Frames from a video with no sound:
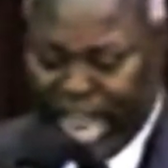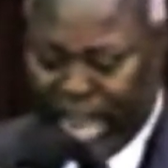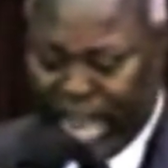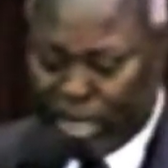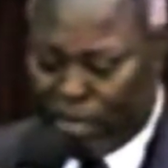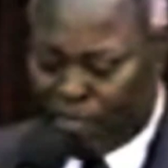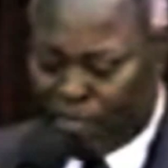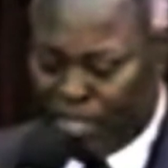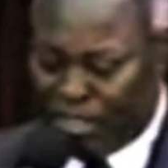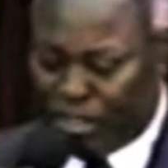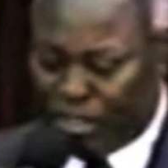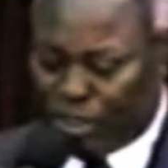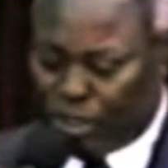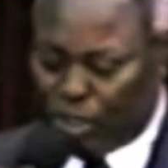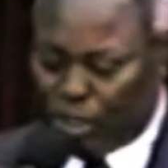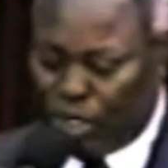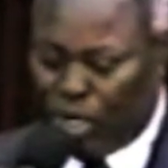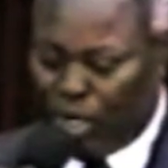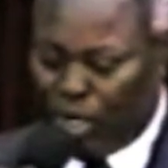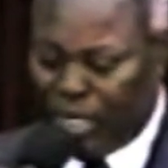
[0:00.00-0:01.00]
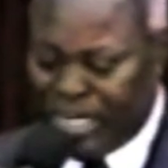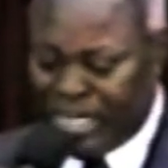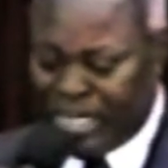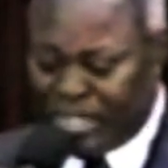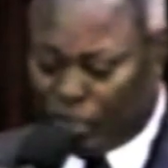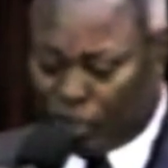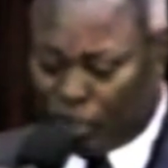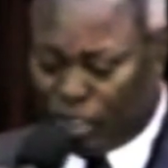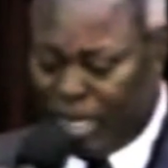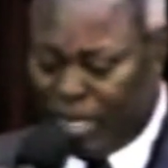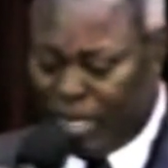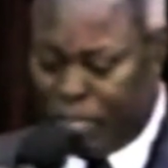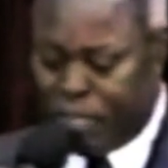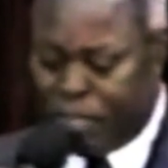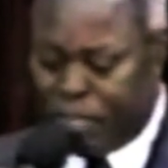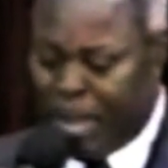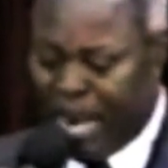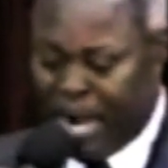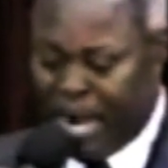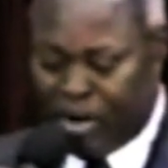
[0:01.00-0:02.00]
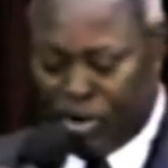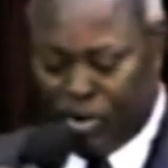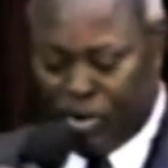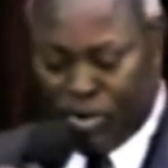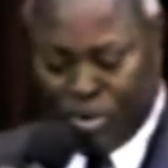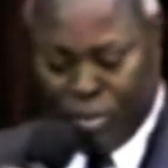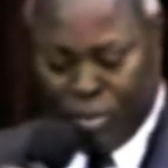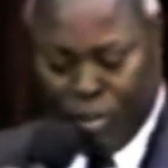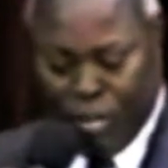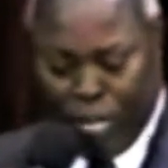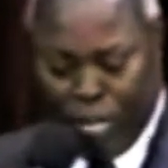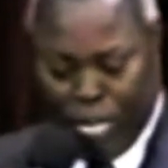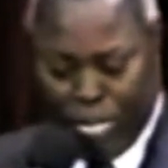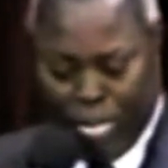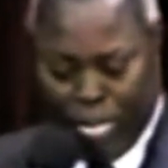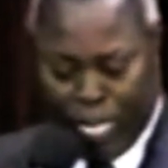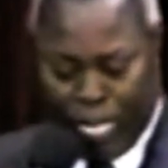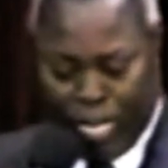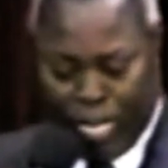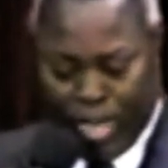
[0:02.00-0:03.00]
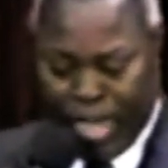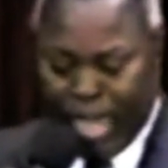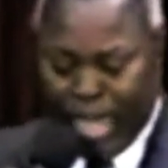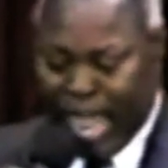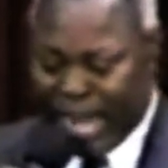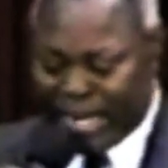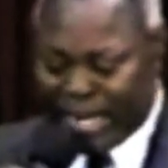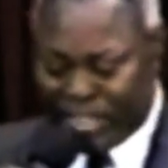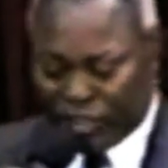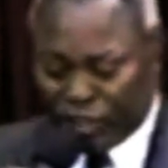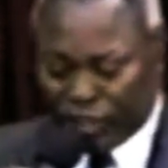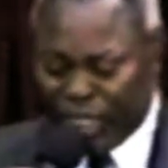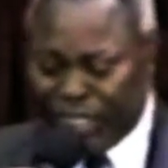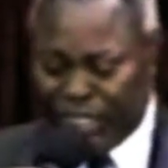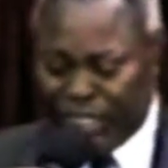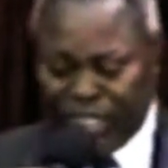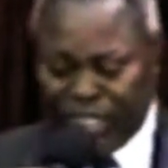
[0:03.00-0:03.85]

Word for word: and of the joints and marrow, and is a